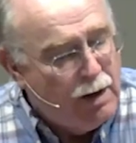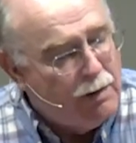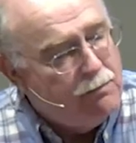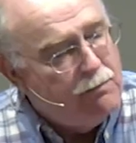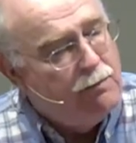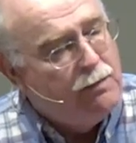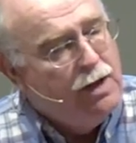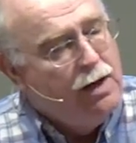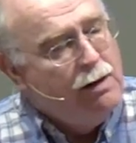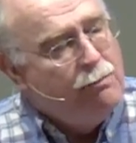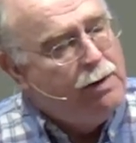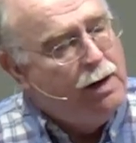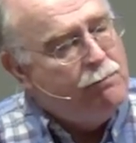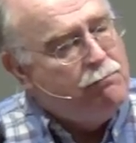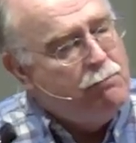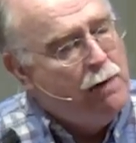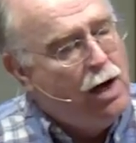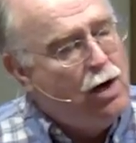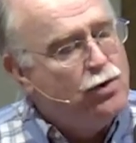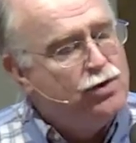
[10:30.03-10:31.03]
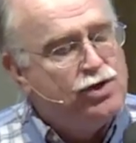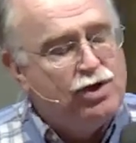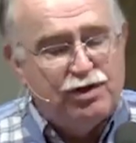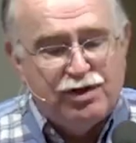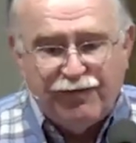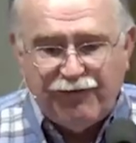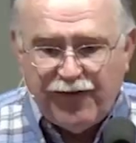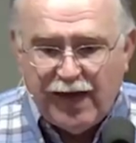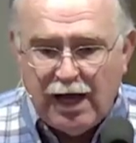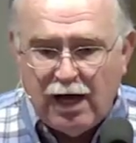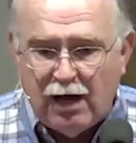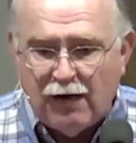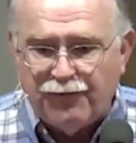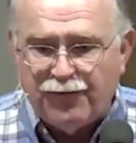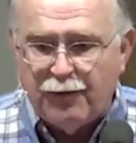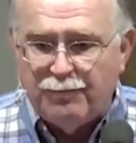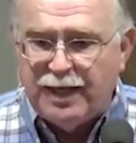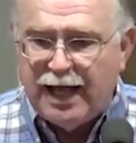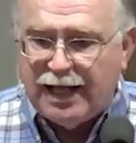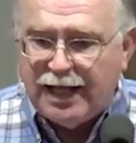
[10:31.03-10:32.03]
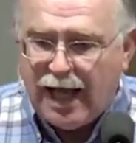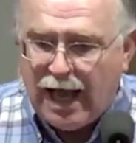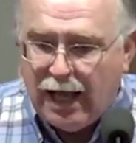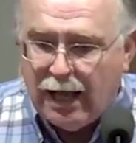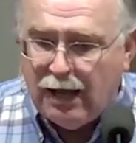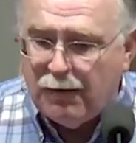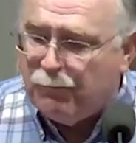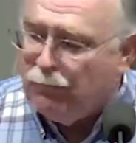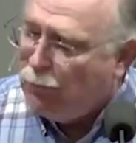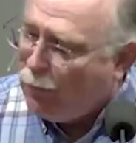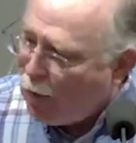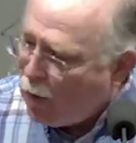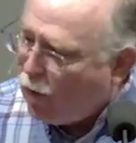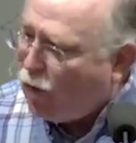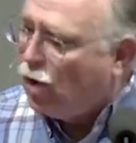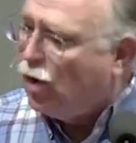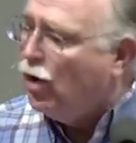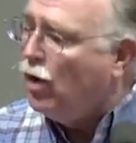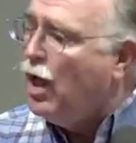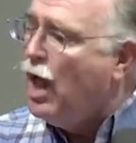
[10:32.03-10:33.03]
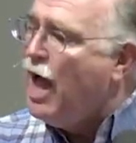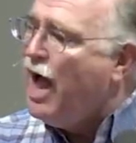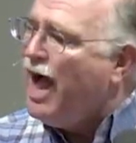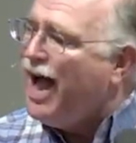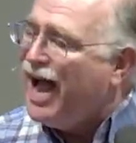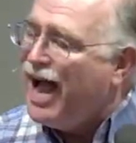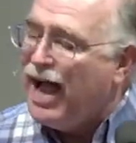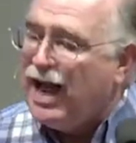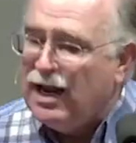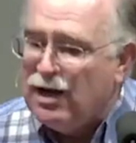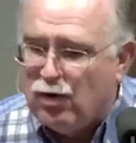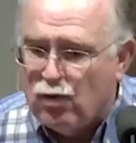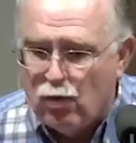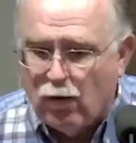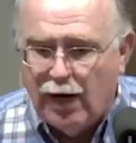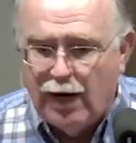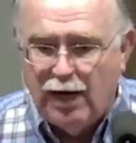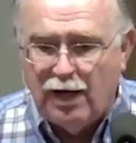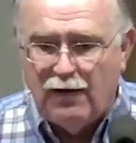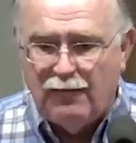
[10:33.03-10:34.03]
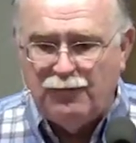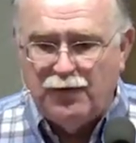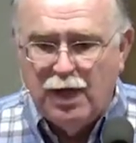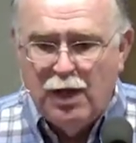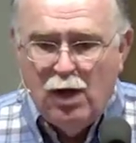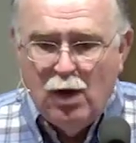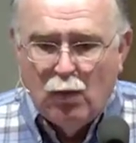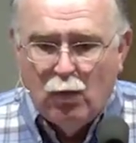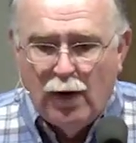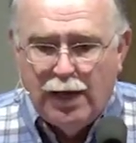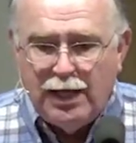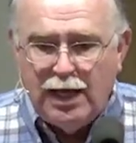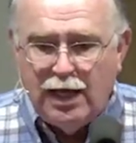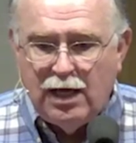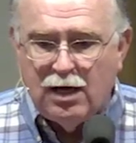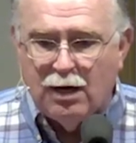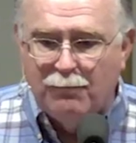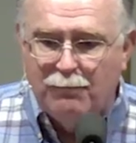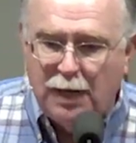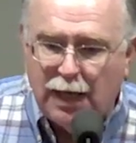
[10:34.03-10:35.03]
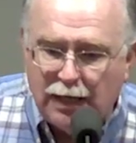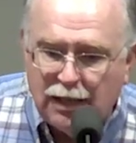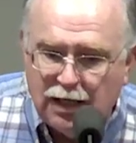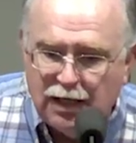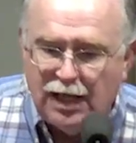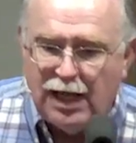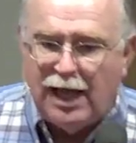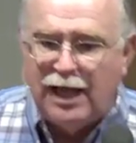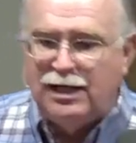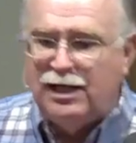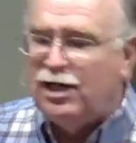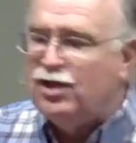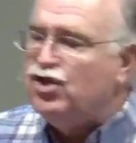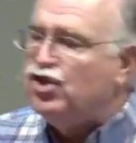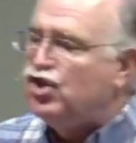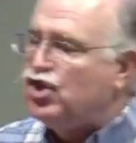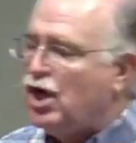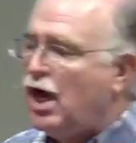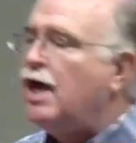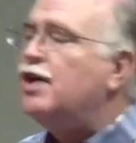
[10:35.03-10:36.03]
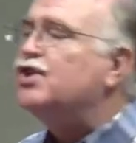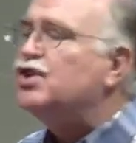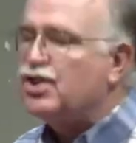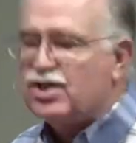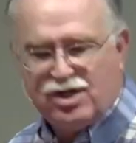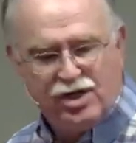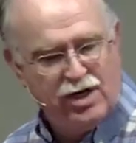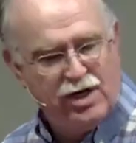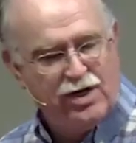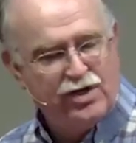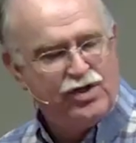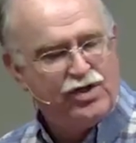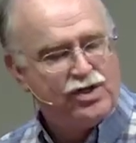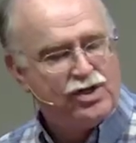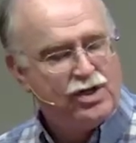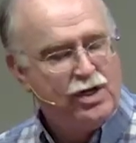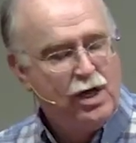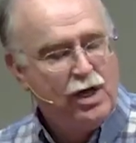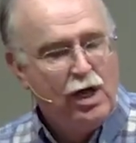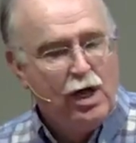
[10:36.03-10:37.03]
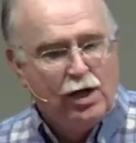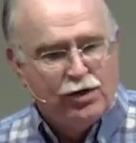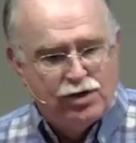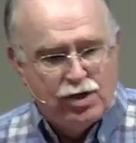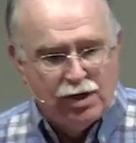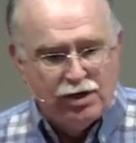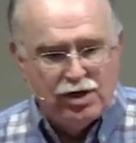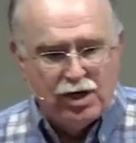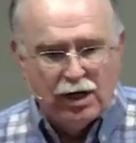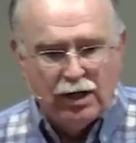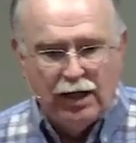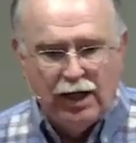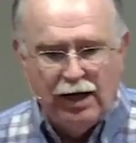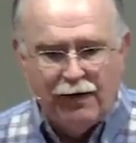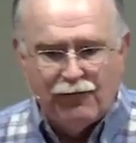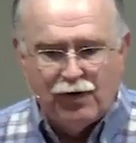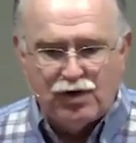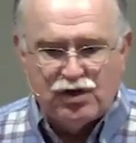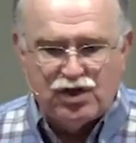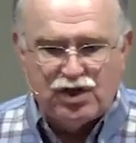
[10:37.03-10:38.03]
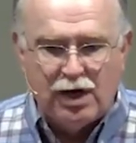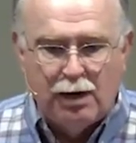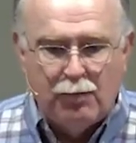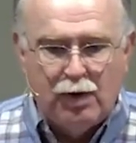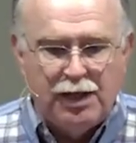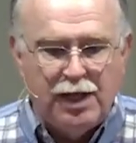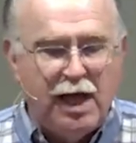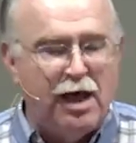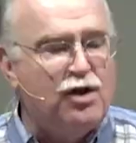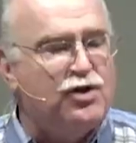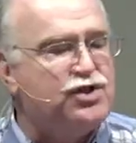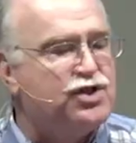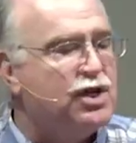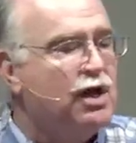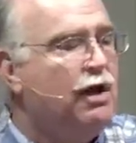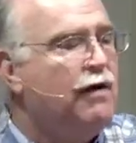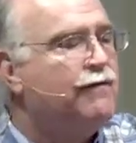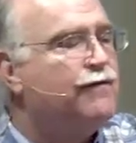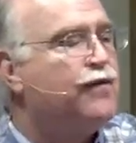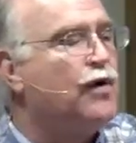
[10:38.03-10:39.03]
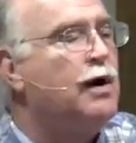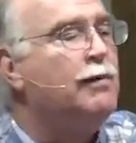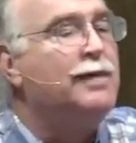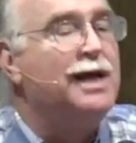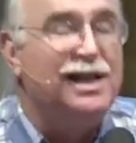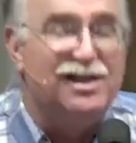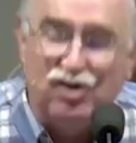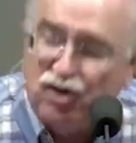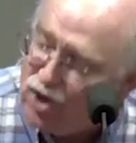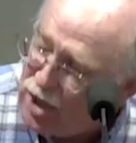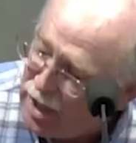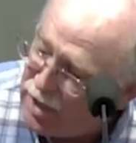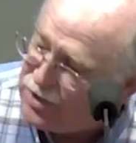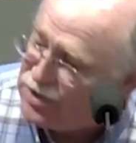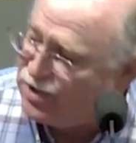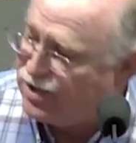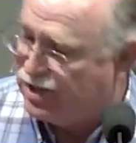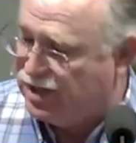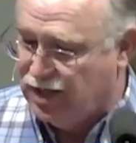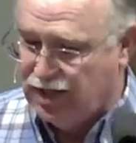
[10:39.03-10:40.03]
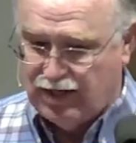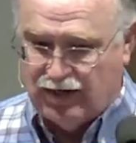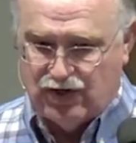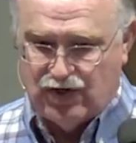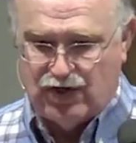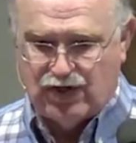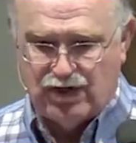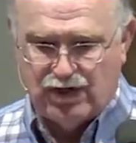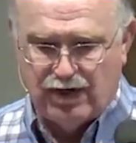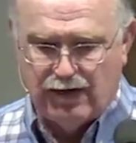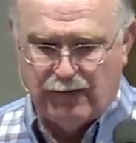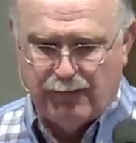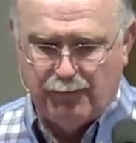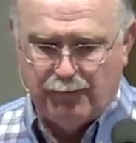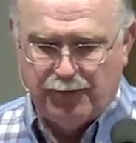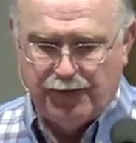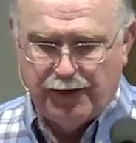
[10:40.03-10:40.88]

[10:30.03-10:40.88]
But Moses fell from that moral high ground when he committed an injustice to deliver someone else from injustice.